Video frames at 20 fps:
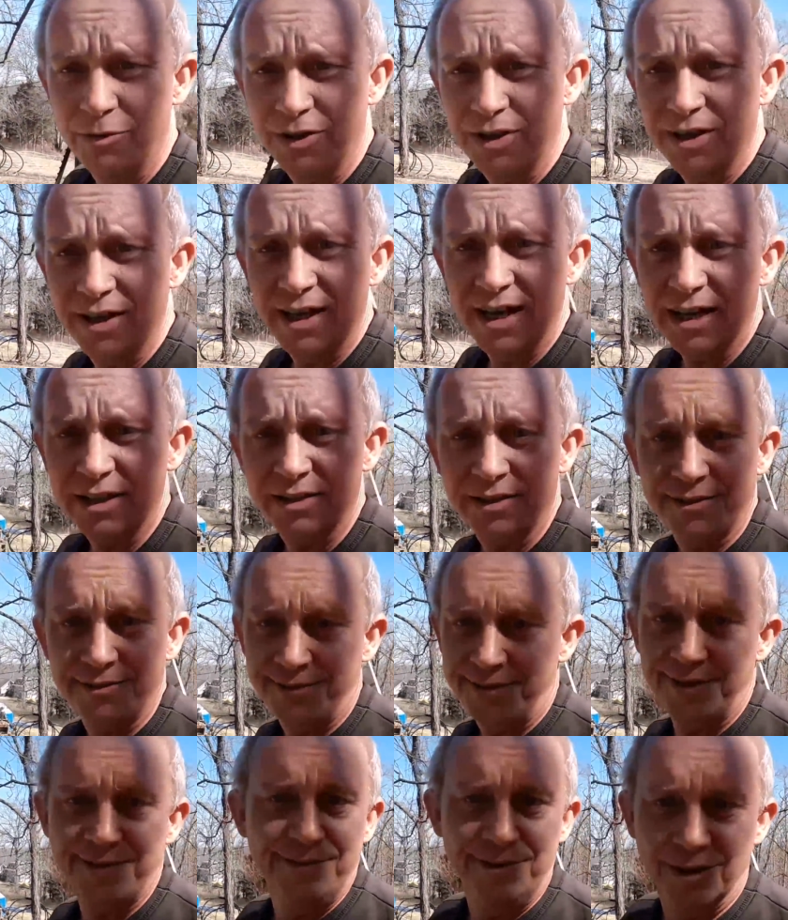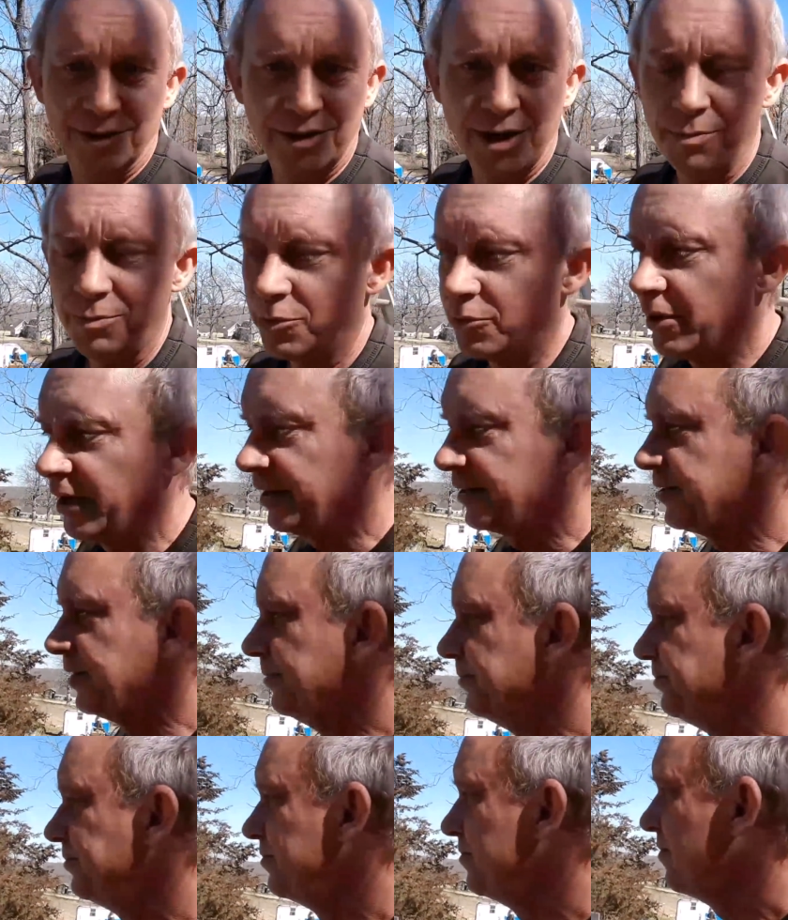within the next, you know, couple weeks.
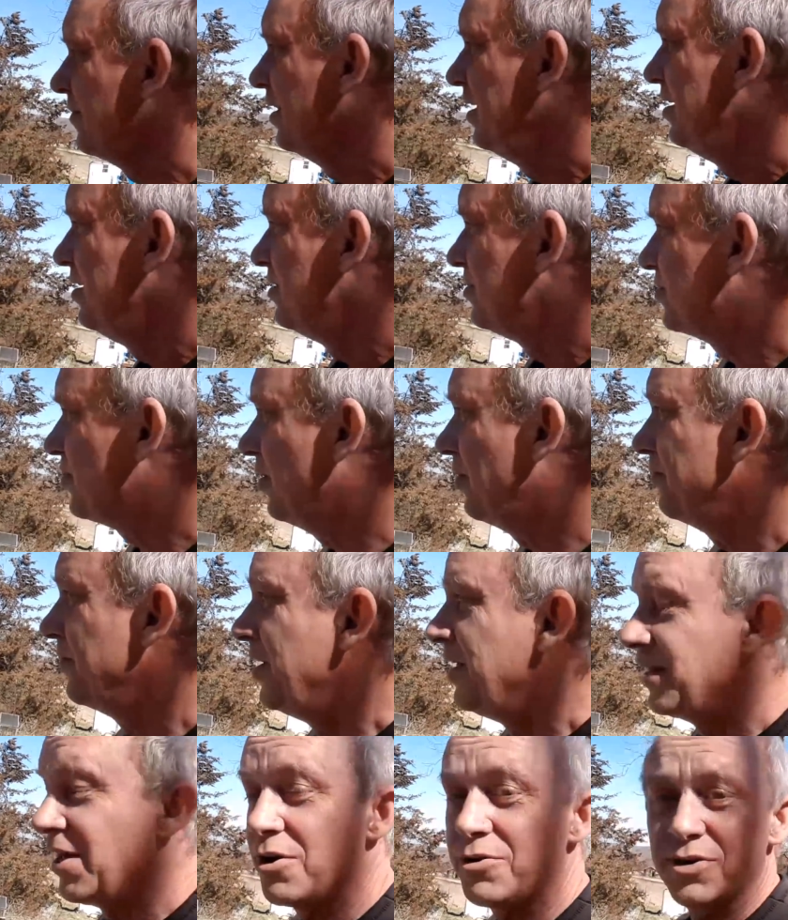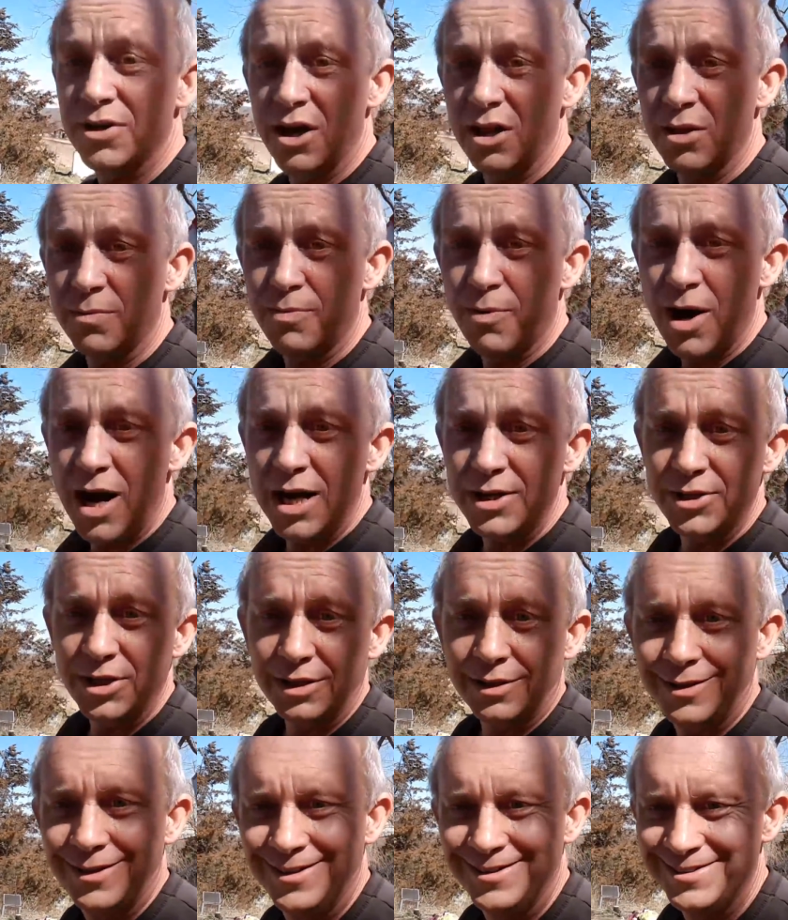So there's another
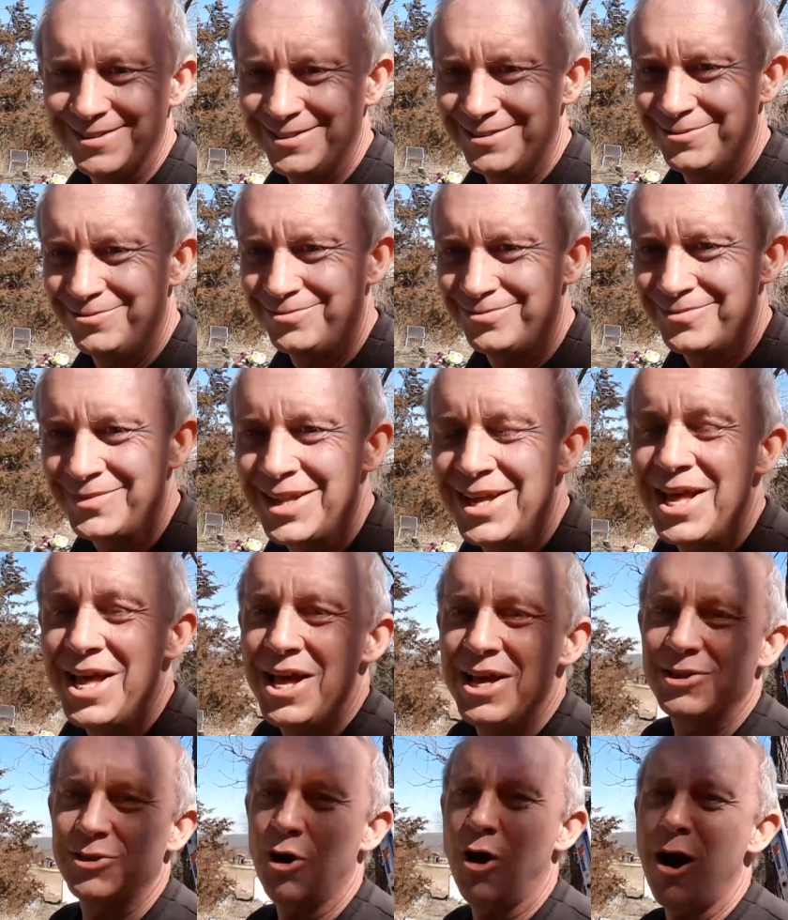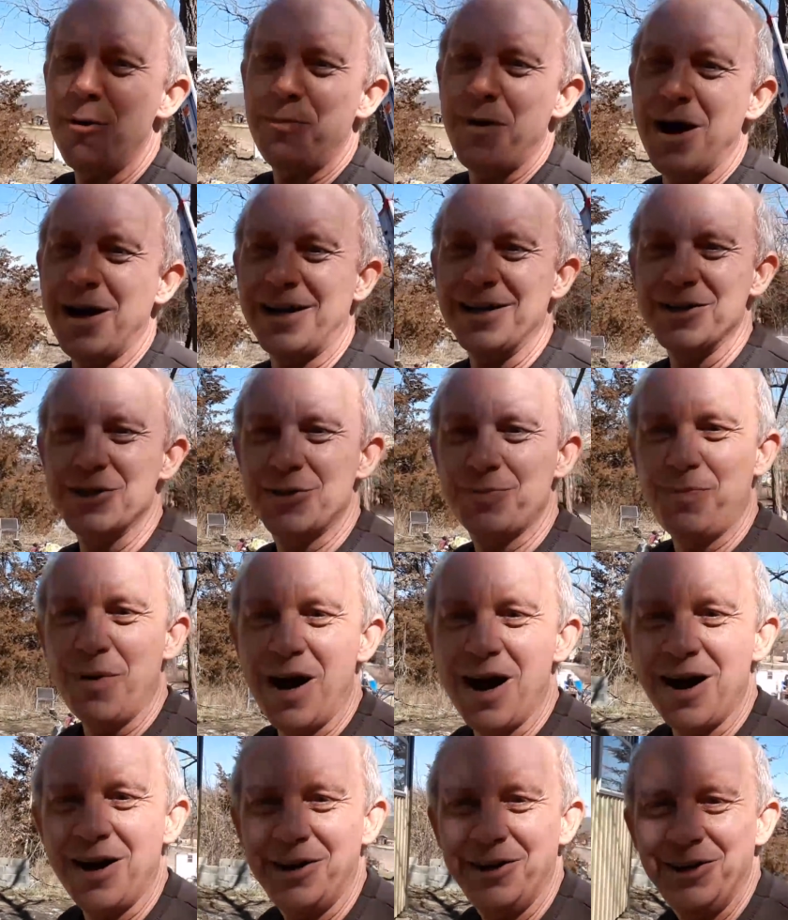project. So I hope I can
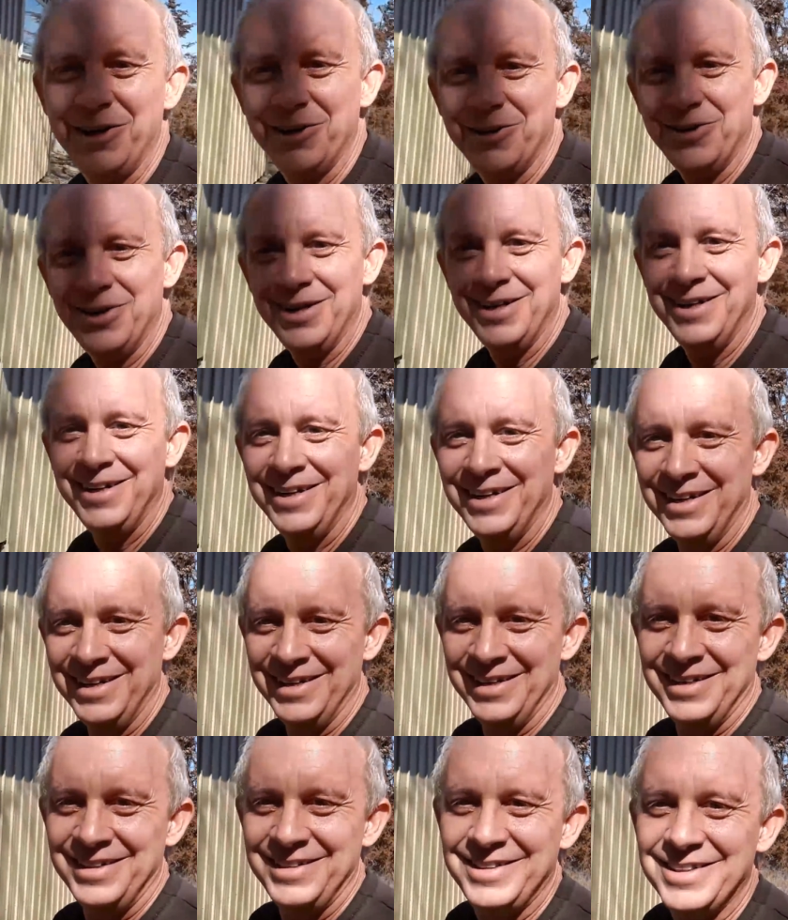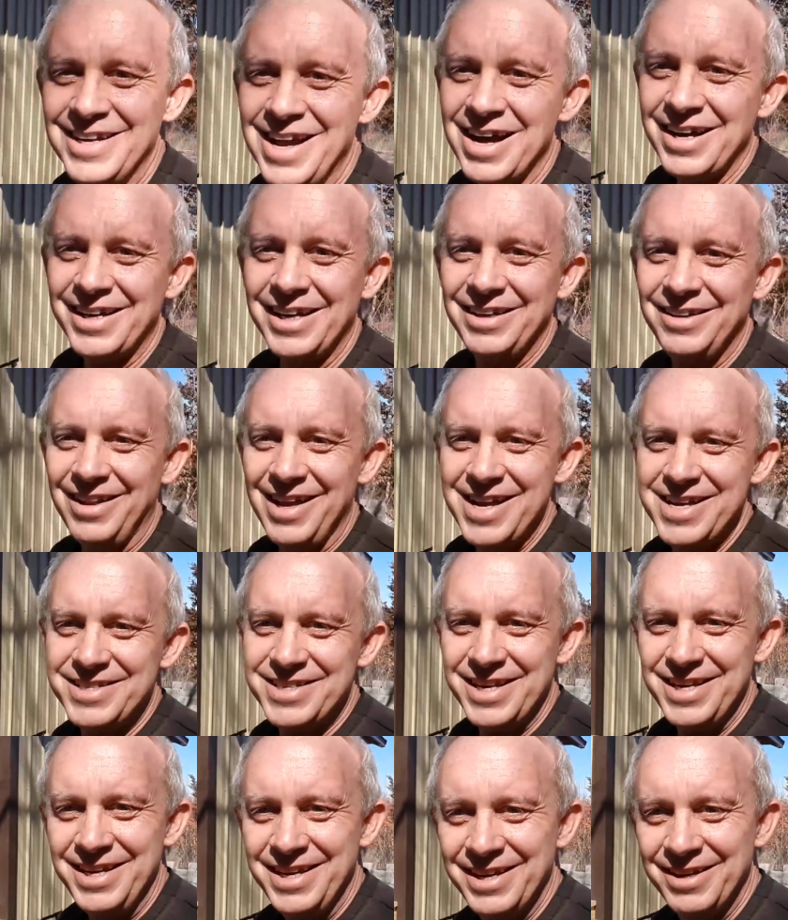inspire you to not get
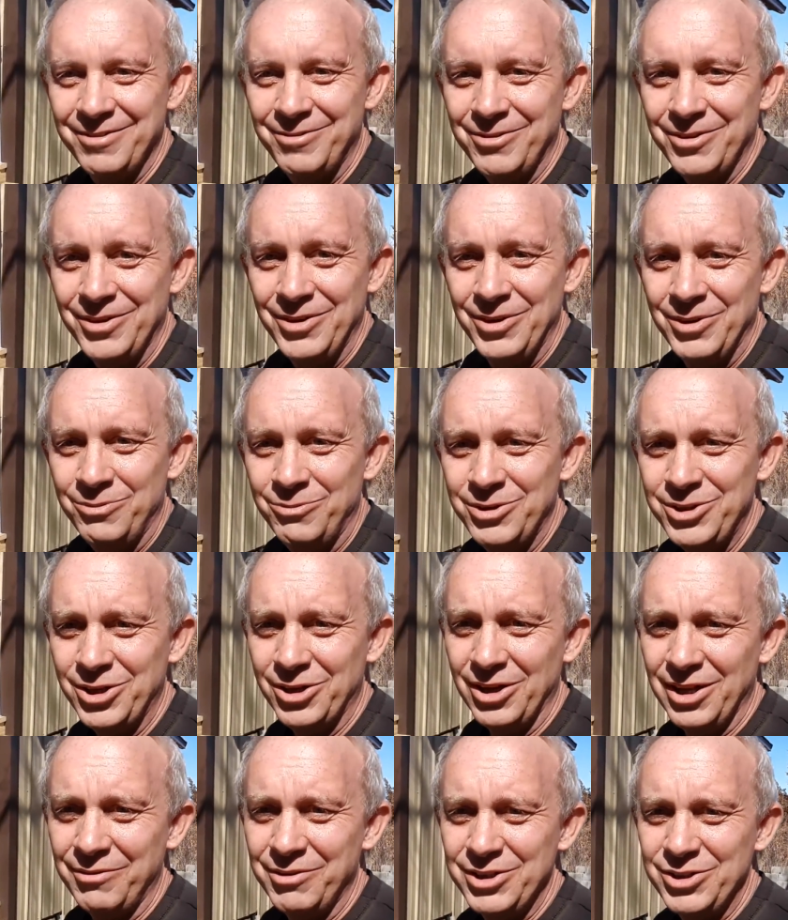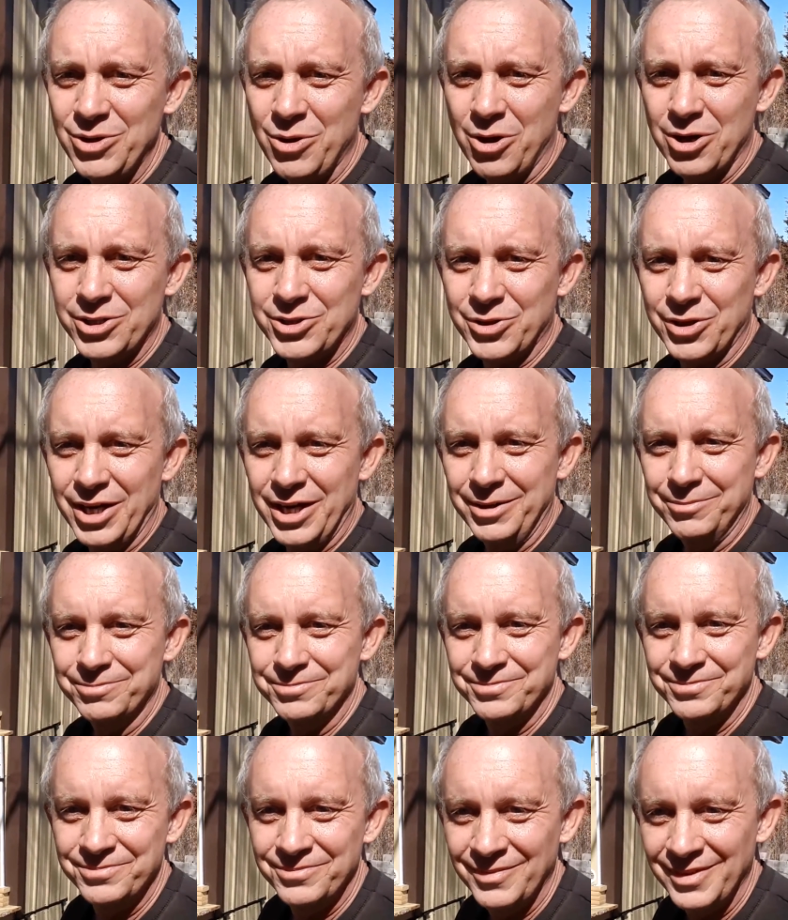lazy when you're living your dream.
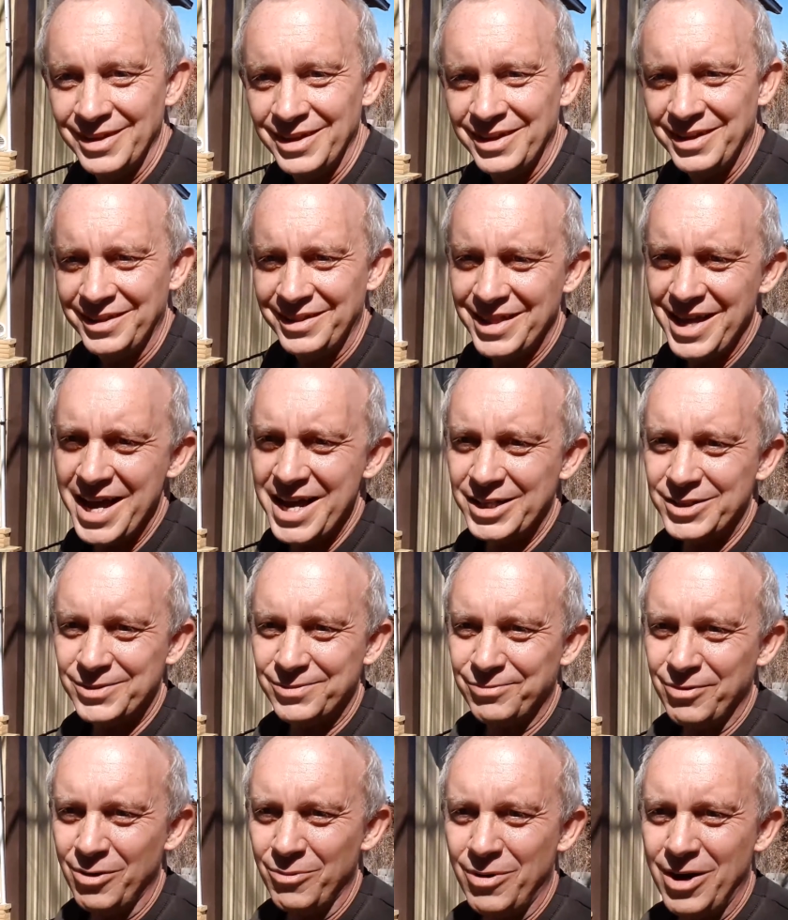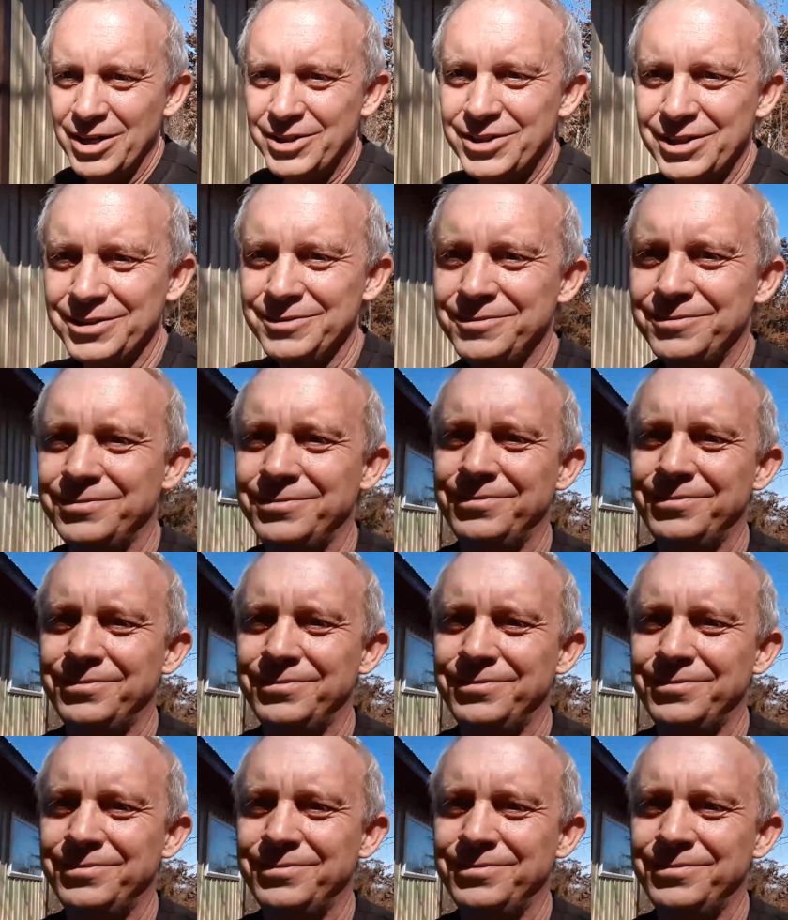Thanks for watching.